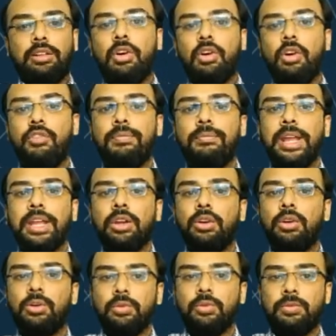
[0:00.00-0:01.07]
of my
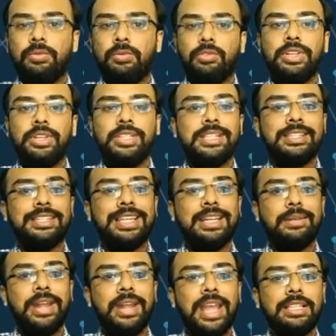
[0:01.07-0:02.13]
own which is
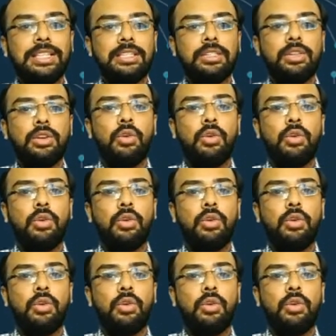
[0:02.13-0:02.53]
named as